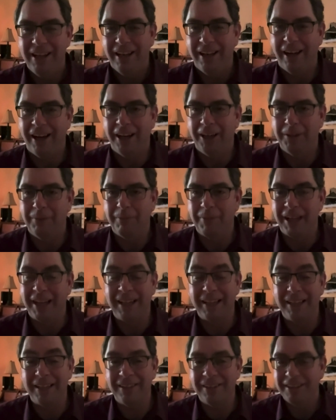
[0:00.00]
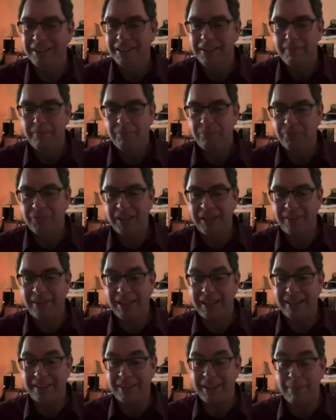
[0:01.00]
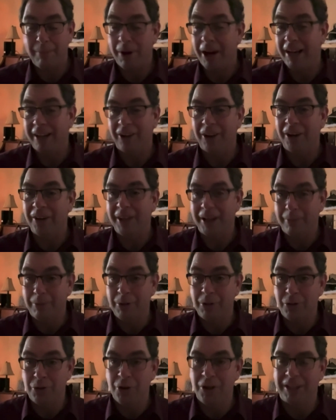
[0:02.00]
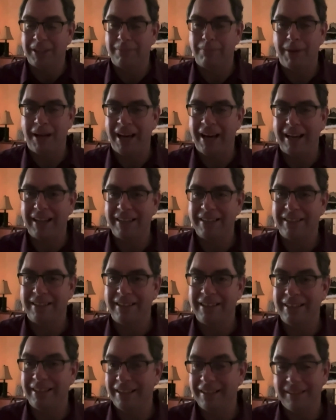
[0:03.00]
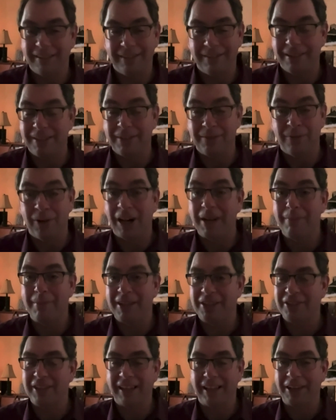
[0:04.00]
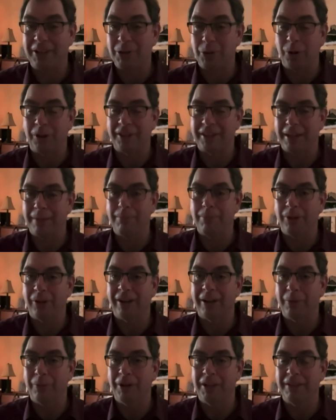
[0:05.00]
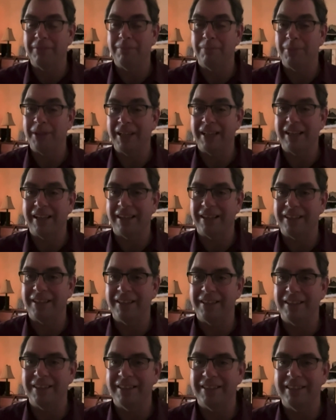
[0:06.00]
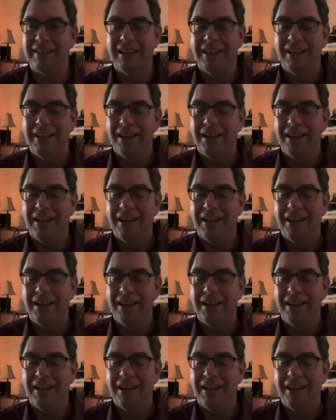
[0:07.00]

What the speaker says: And the bylaw that was just passed is very much like a short temporary one, because